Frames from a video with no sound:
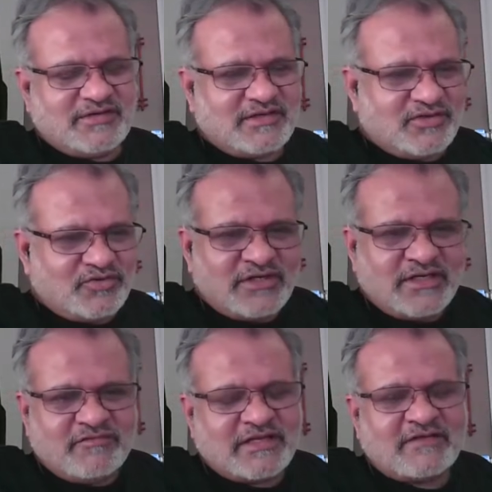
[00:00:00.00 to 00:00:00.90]
You
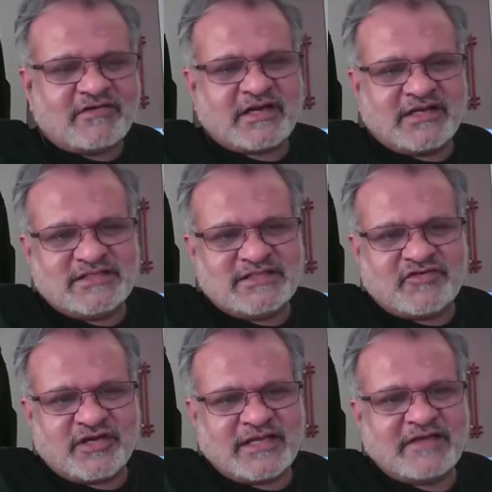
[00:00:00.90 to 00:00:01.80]
didn't even have a currency.
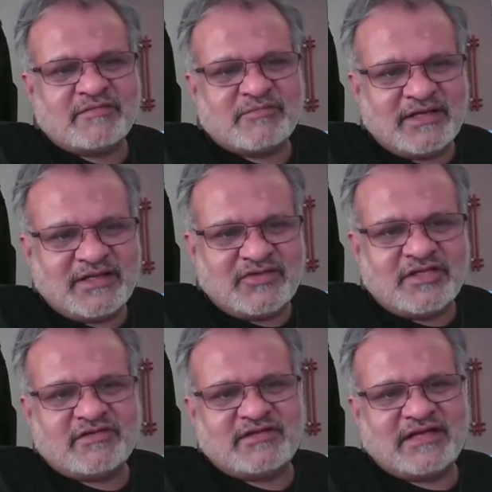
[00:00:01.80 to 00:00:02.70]
Forget having money. You
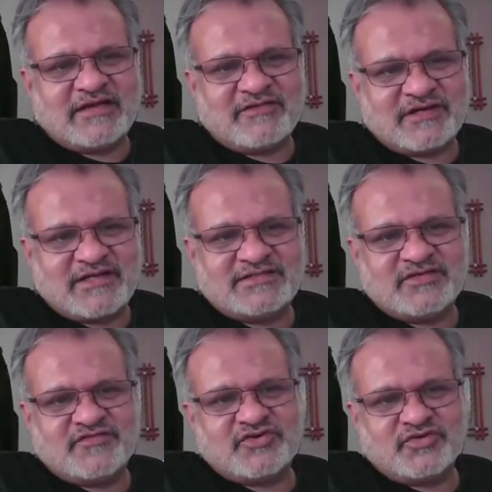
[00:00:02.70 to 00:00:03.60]
didn't even have a
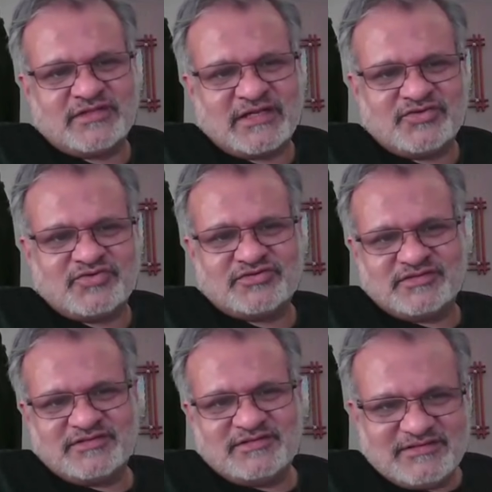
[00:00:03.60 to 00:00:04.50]
currency of your own that you could